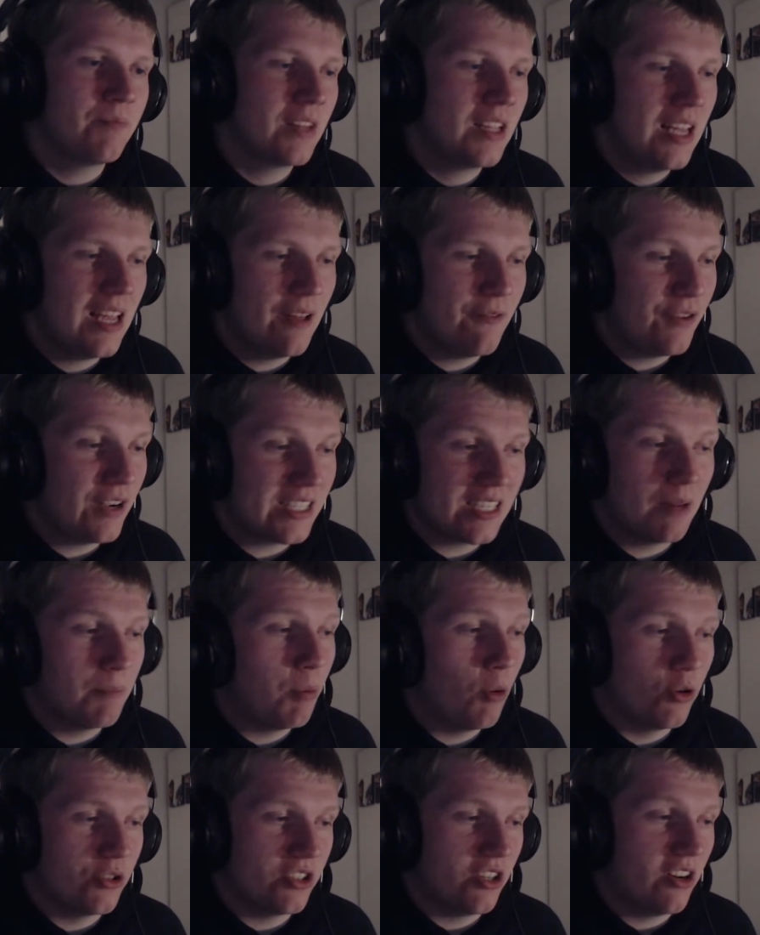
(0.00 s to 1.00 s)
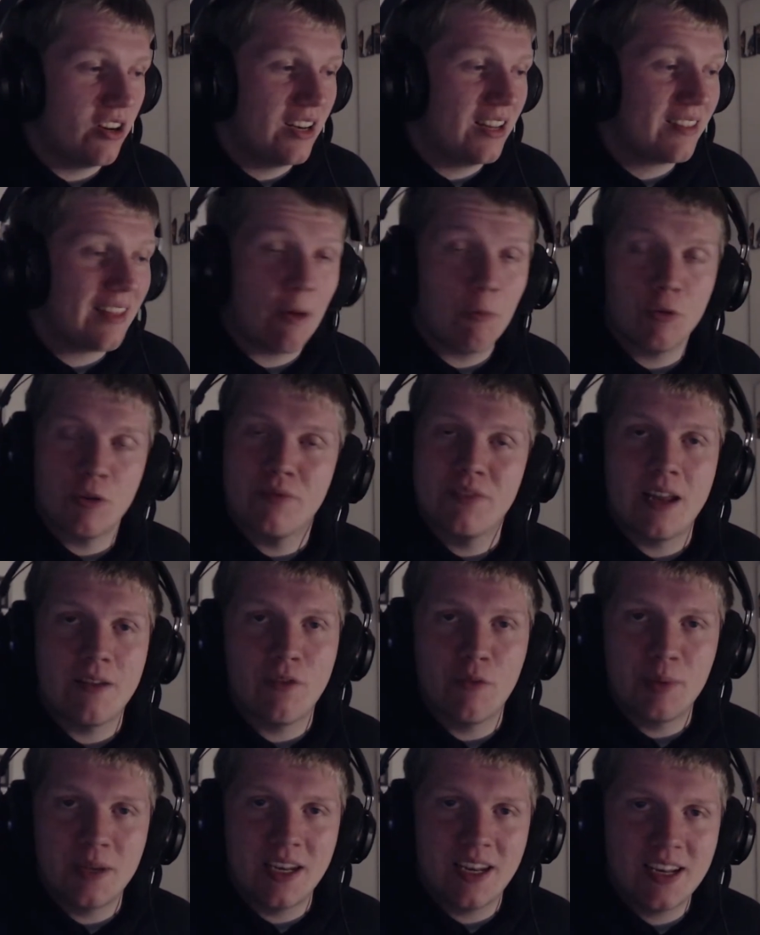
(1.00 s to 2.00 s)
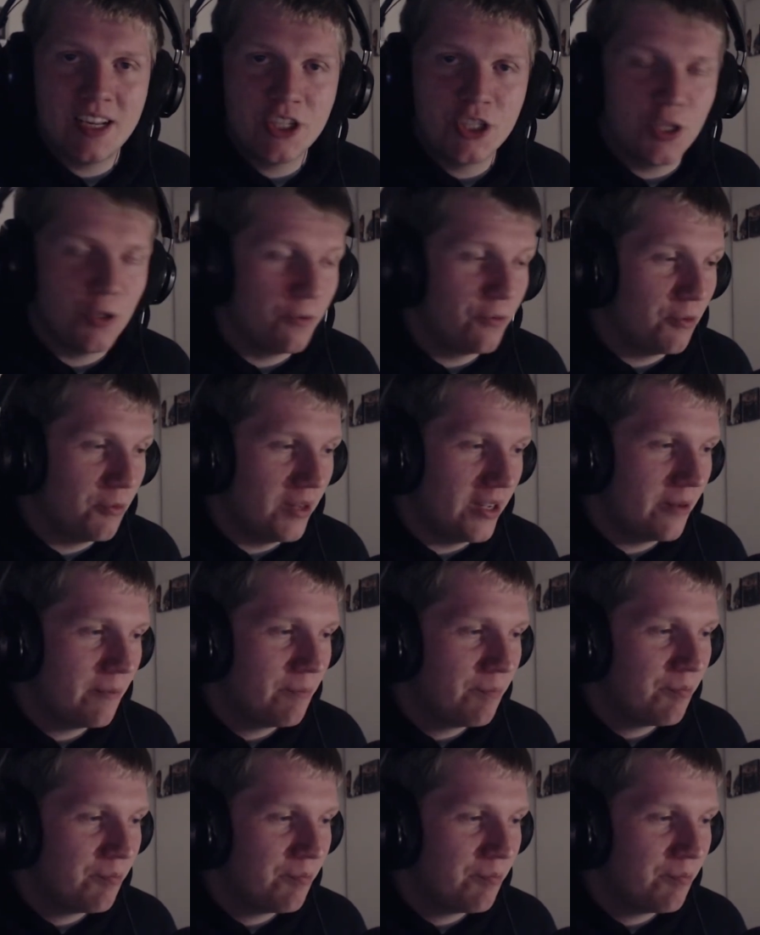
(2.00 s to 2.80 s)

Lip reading: If I didn't pause on it, that would have never been an issue for me.